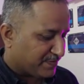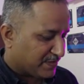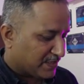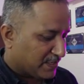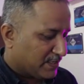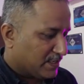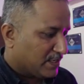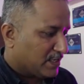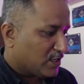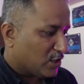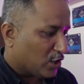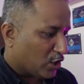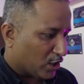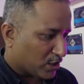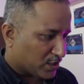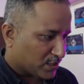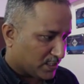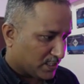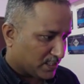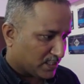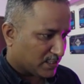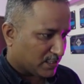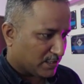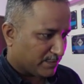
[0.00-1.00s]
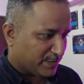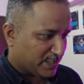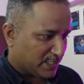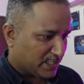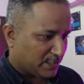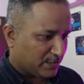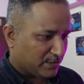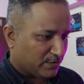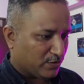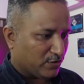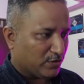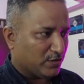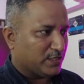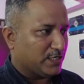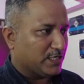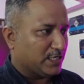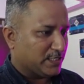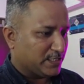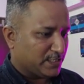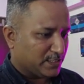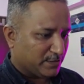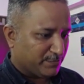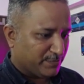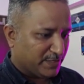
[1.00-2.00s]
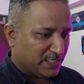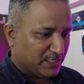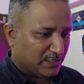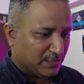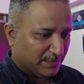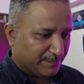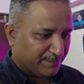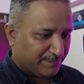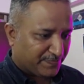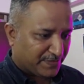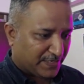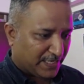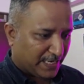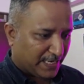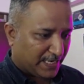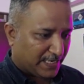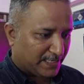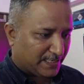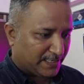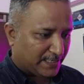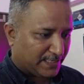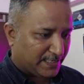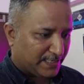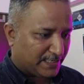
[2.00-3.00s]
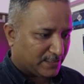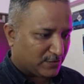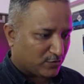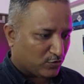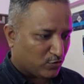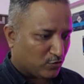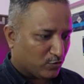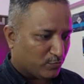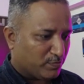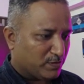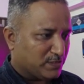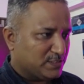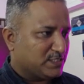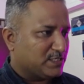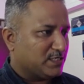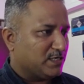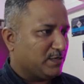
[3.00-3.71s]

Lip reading: Octant command on our terminal and it opens up